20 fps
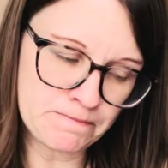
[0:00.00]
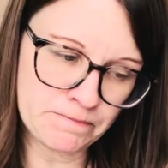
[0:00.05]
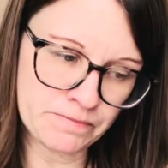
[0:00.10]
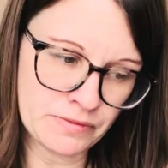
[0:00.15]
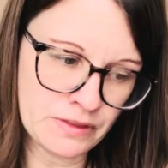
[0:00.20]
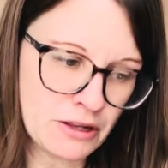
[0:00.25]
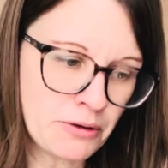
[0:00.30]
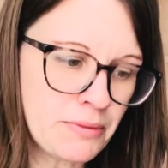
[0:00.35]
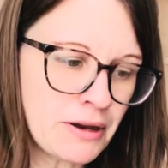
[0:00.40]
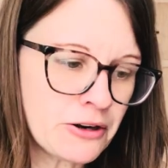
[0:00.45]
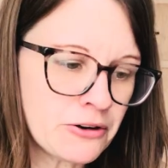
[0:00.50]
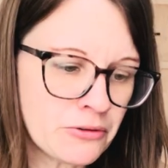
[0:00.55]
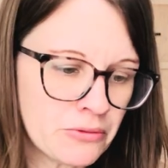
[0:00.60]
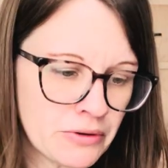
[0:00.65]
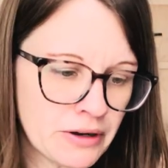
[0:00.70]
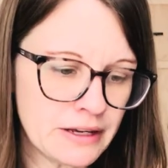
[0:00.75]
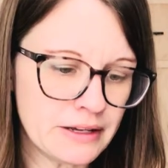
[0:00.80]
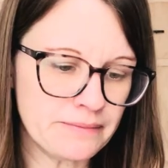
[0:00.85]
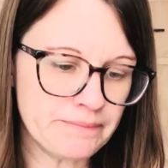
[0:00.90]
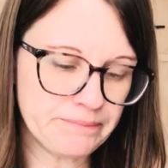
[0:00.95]
no matter
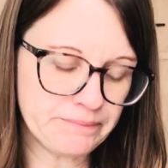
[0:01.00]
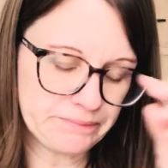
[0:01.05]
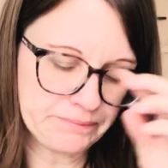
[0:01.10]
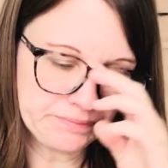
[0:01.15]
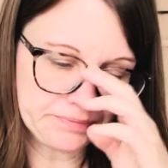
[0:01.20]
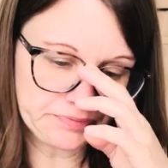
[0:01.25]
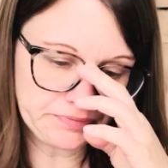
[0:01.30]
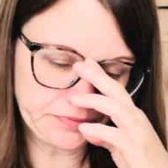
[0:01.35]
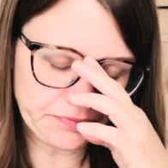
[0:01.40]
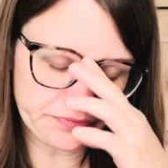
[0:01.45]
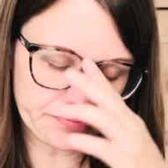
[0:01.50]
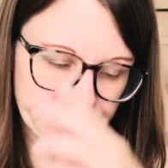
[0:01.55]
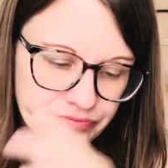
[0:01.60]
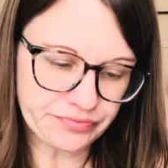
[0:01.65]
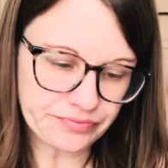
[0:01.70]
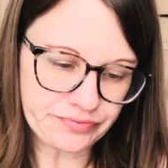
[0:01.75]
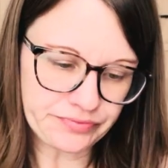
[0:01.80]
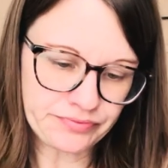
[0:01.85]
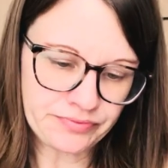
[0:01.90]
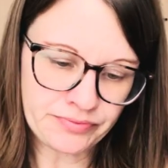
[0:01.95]
what.
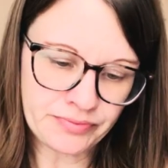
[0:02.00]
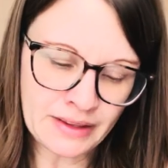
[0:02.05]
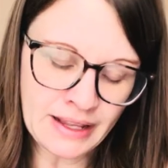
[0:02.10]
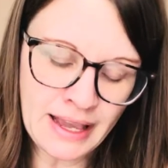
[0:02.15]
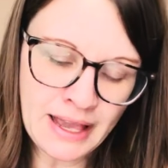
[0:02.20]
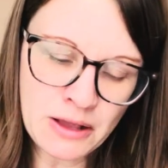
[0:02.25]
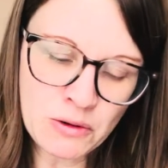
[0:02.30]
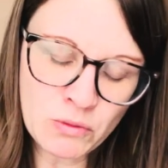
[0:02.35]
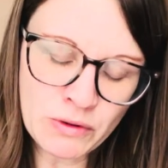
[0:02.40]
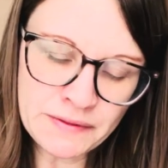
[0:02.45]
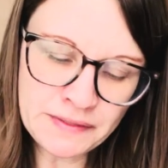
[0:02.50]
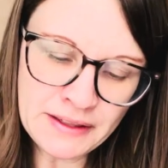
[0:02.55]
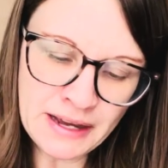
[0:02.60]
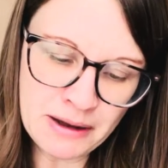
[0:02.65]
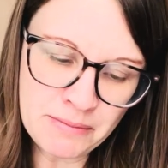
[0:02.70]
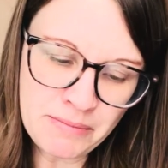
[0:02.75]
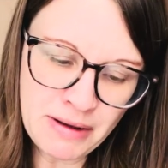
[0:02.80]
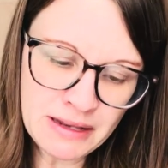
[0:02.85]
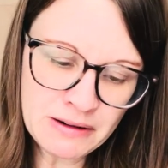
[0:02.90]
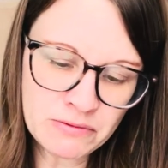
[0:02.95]
And what that
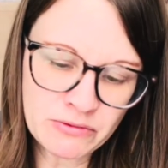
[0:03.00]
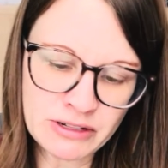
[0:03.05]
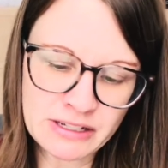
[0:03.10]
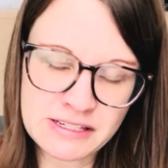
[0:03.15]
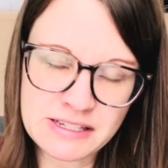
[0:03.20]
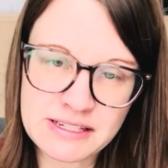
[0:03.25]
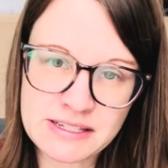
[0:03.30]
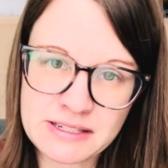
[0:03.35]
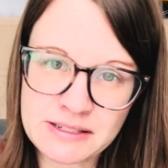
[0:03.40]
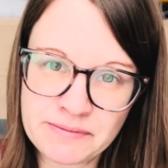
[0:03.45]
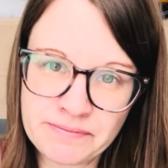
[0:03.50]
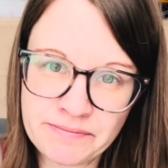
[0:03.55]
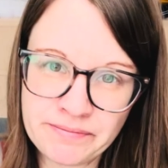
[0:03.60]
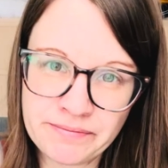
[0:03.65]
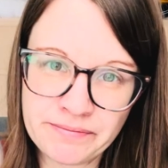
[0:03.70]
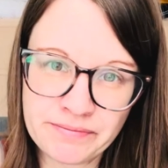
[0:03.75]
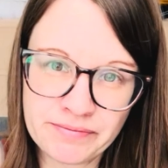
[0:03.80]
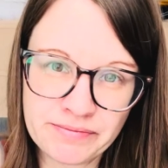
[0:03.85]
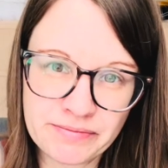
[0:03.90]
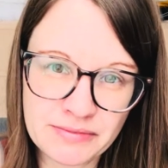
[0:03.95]
meant was
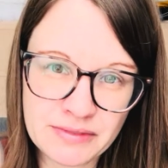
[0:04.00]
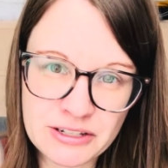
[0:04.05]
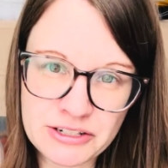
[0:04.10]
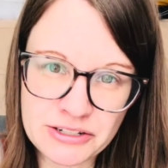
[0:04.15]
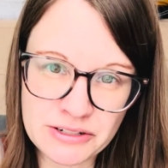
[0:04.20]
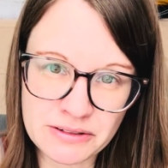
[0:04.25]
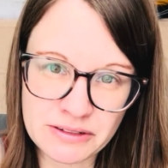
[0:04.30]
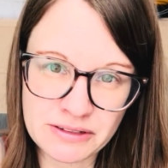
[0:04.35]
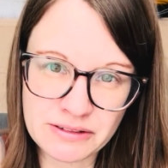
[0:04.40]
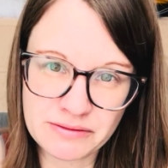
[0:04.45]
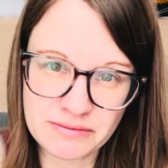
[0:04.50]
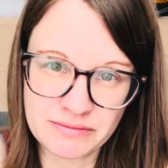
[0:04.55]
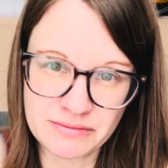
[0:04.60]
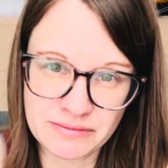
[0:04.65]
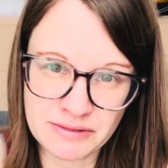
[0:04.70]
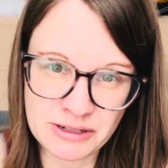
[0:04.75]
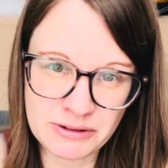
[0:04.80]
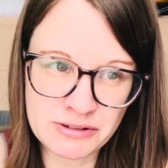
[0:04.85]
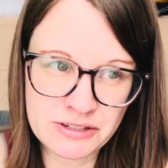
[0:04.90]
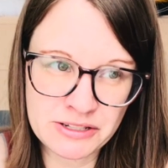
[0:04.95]

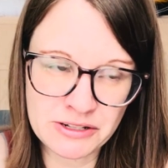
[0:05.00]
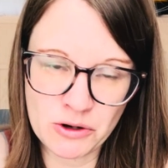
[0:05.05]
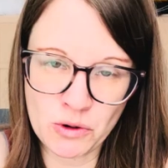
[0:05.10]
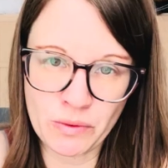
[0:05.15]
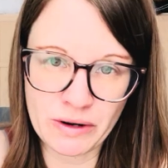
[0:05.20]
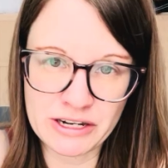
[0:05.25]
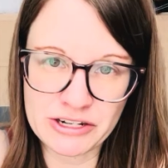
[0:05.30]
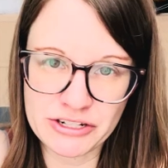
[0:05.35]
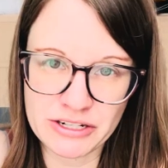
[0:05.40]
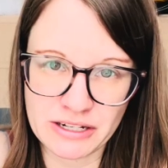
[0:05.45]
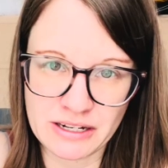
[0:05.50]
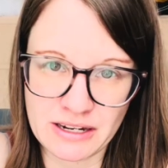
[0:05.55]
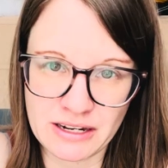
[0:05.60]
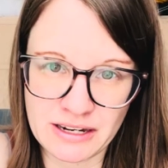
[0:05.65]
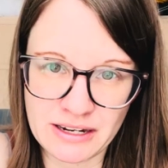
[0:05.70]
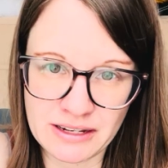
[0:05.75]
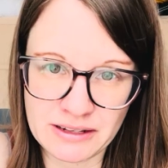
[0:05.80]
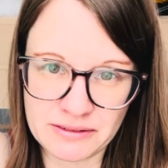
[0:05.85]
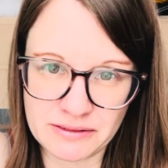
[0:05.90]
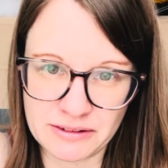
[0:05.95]
there's no way she could
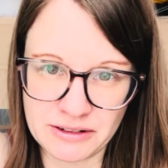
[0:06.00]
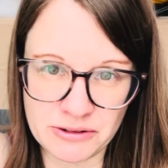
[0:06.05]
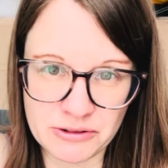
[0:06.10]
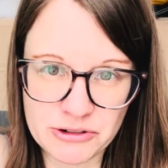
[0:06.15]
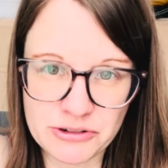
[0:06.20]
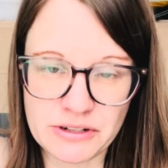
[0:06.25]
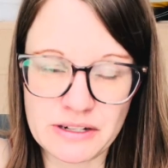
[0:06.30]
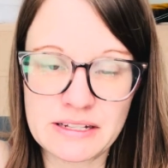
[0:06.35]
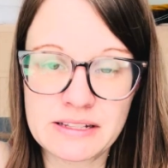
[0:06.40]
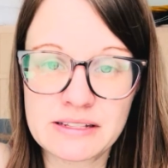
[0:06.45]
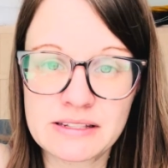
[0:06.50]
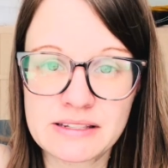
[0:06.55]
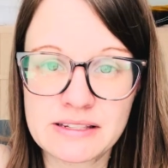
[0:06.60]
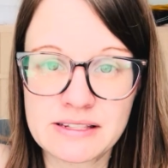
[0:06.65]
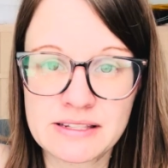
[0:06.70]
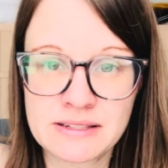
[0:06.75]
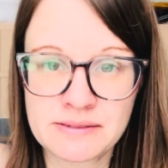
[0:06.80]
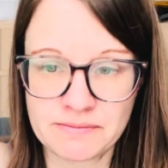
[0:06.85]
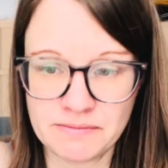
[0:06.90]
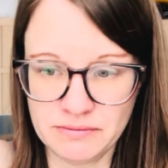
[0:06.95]
get
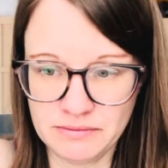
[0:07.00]
nutrients